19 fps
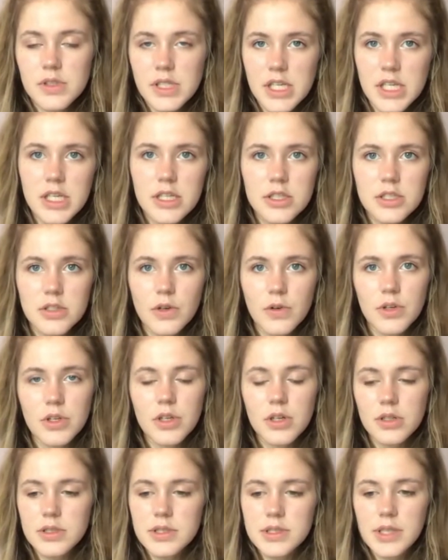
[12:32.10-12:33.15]
your niche
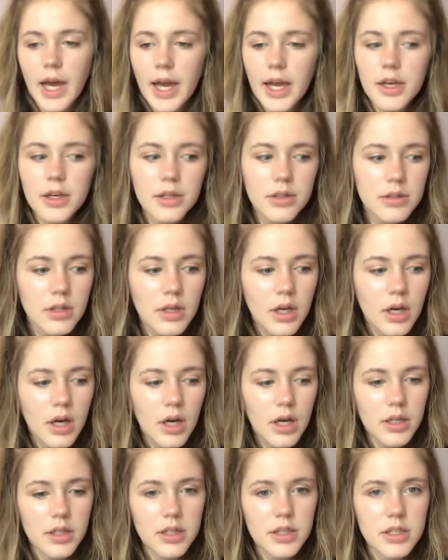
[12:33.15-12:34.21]
or your style
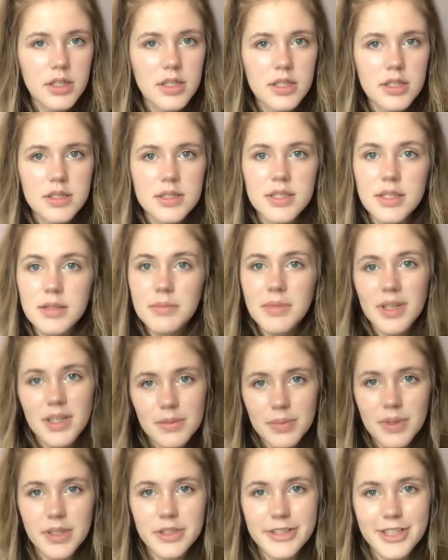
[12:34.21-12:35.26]
is, in
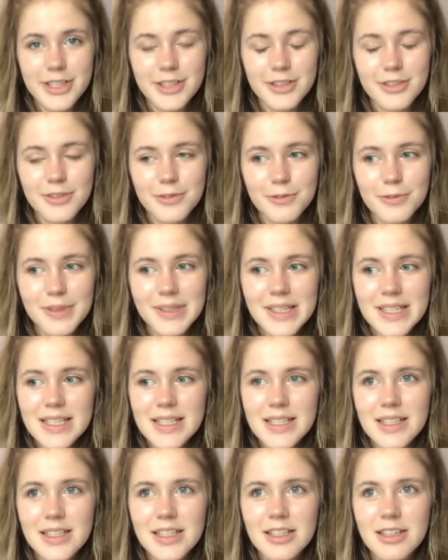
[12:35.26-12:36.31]
my opinion,
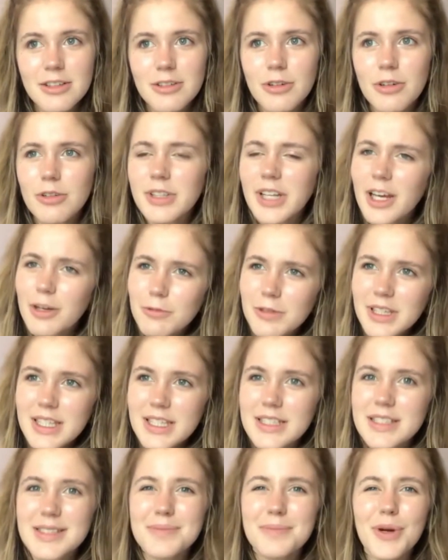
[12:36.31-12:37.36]
really, or not
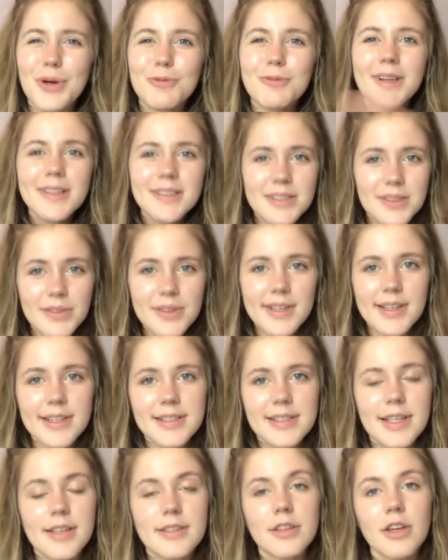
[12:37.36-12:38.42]
really easy, but relatively
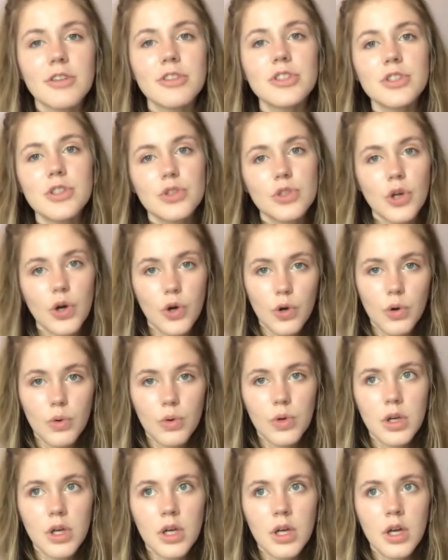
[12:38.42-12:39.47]
easy, as long as you
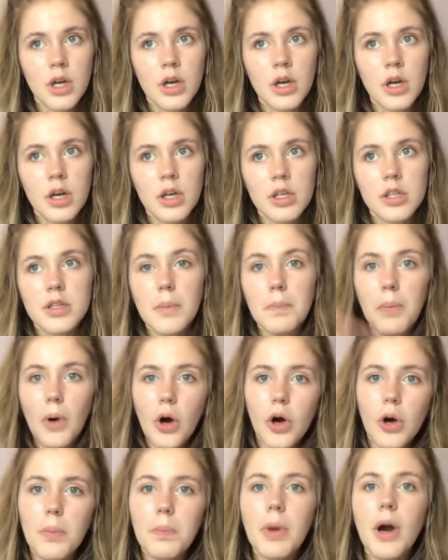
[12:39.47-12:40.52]
know in the
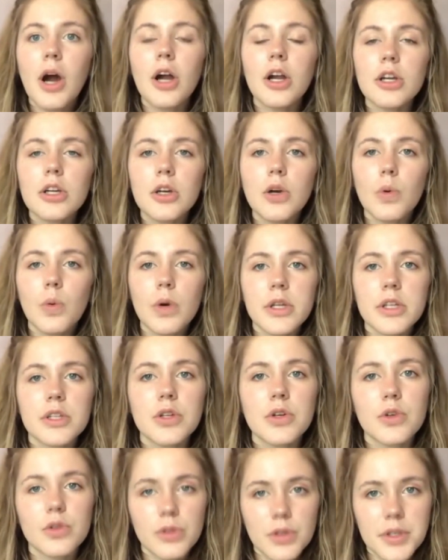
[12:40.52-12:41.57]
ballpark what
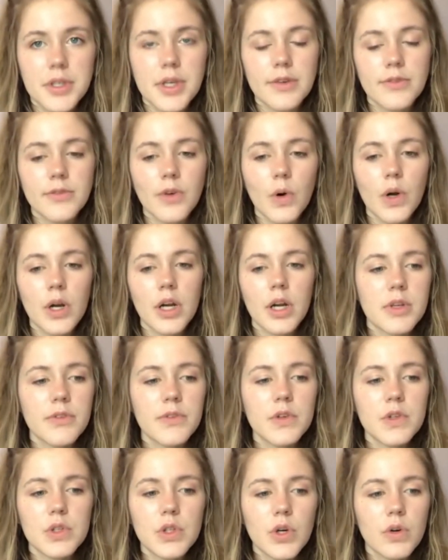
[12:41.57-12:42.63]
you're looking for.
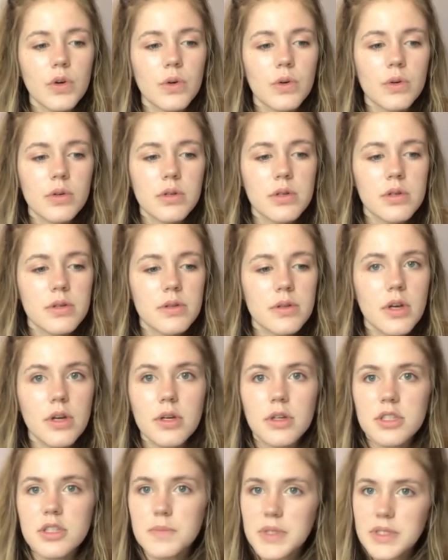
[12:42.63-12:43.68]
If you know
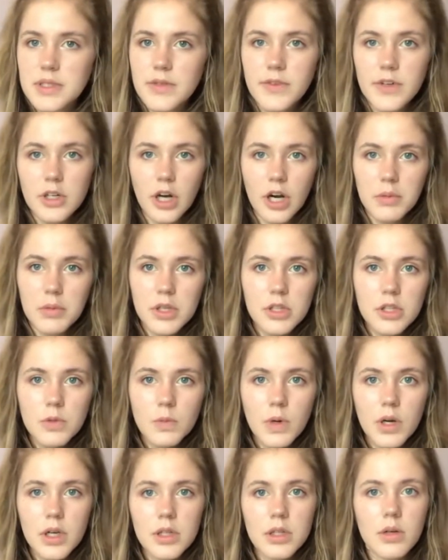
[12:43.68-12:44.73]
the specific garment
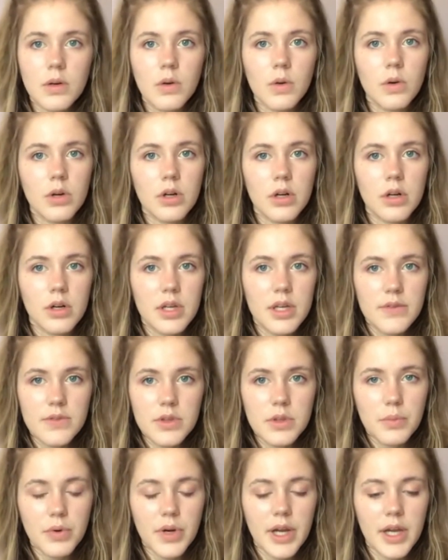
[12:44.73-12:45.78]
you want, or
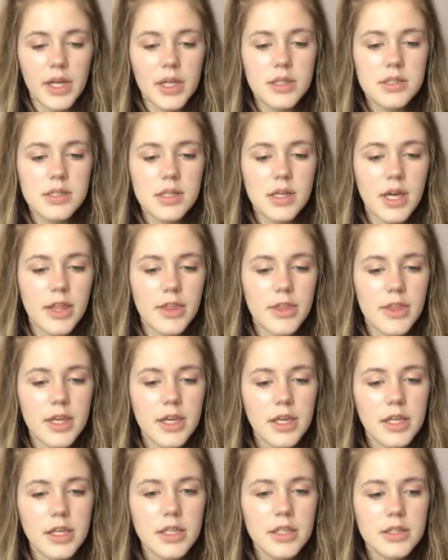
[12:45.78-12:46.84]
even the brand, I
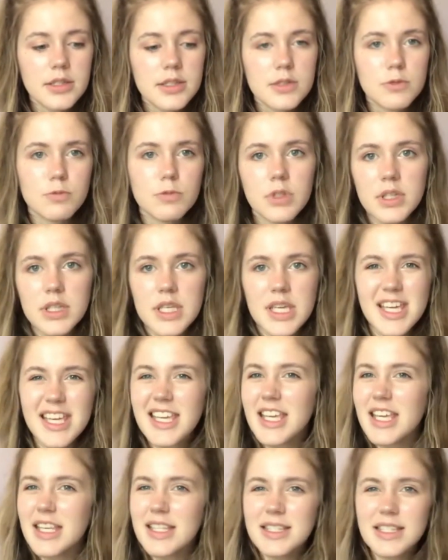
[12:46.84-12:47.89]
think it's
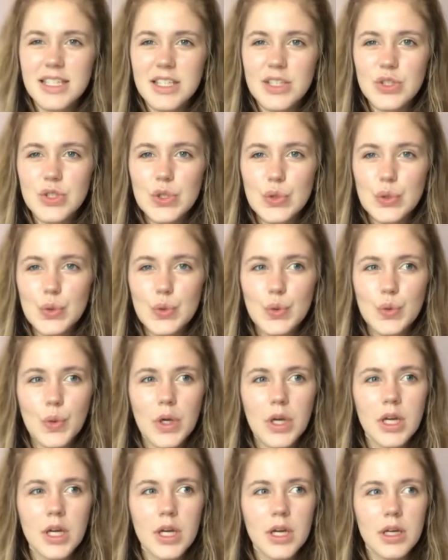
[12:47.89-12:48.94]
really easy to
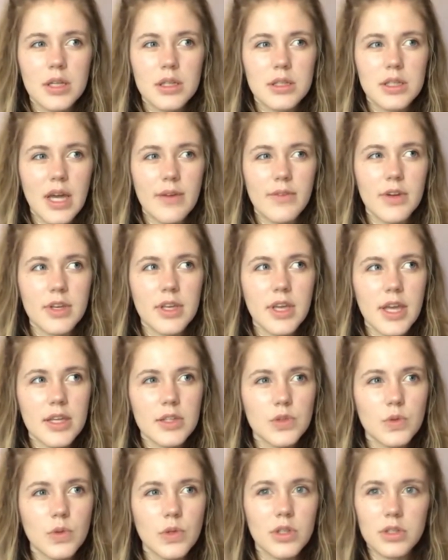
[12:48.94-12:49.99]

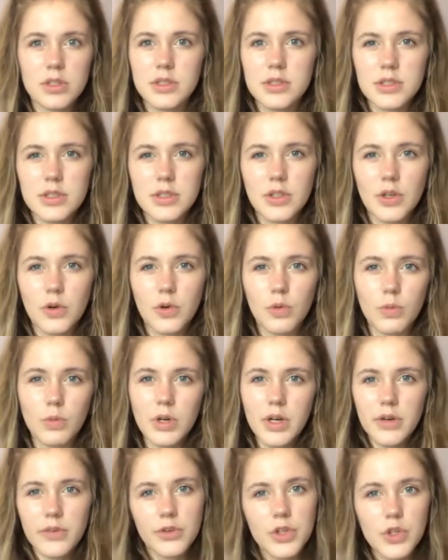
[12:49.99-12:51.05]
navigate towards, you know,
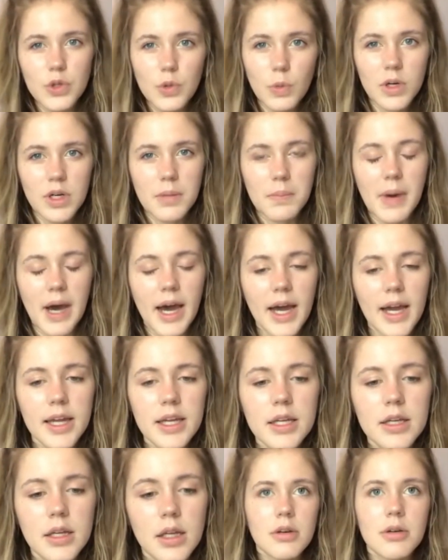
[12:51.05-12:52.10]
whatever you want to
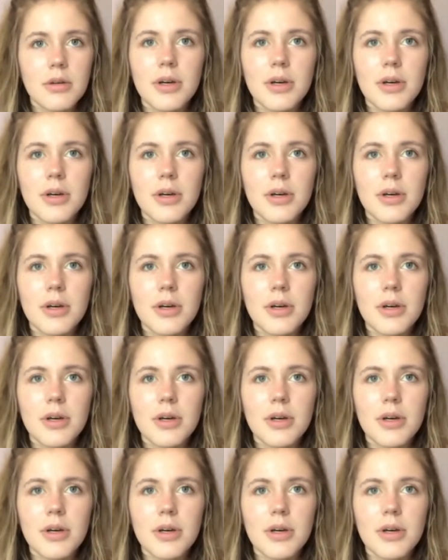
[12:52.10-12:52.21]
buy.